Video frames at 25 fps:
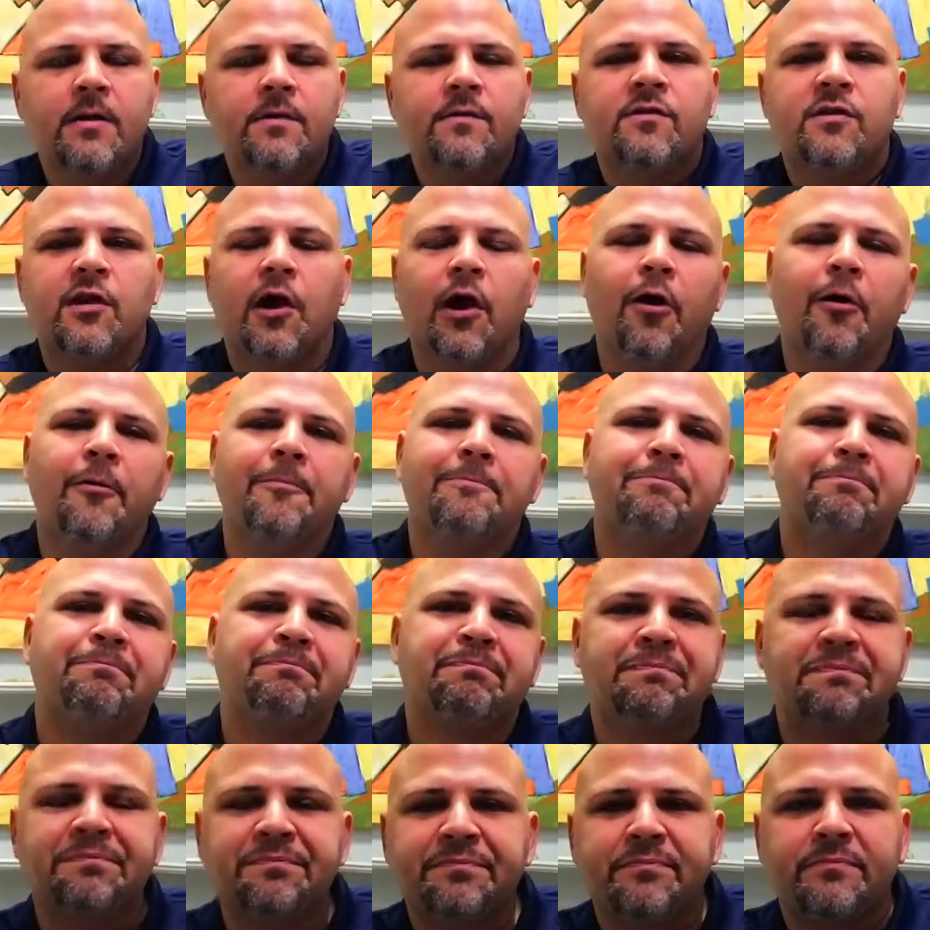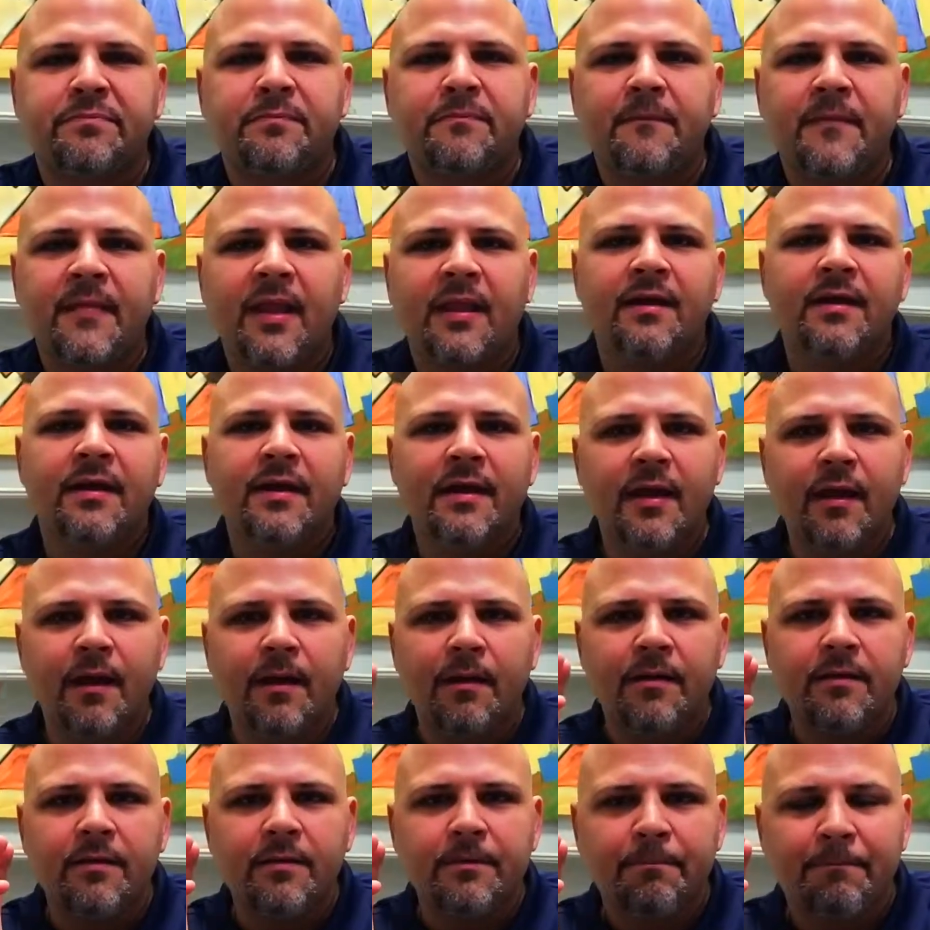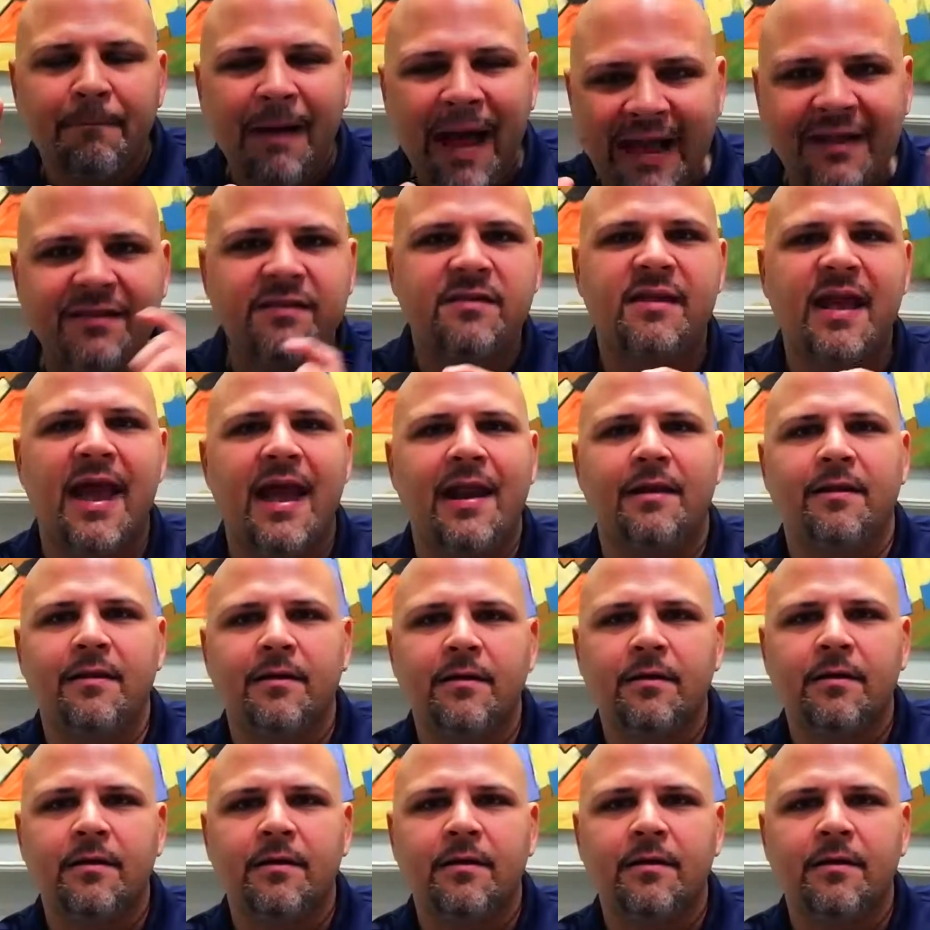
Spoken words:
So, mindset.